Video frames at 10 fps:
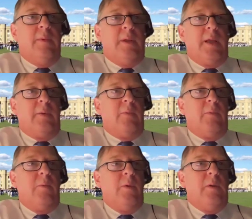I like
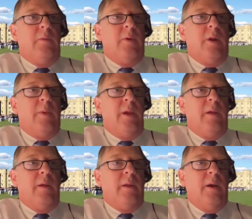what I'm
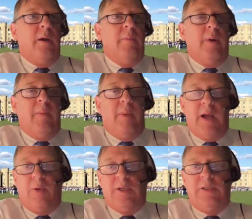hearing. But
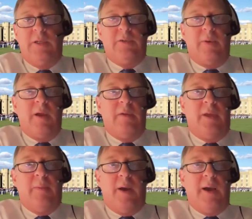my question is around VMI.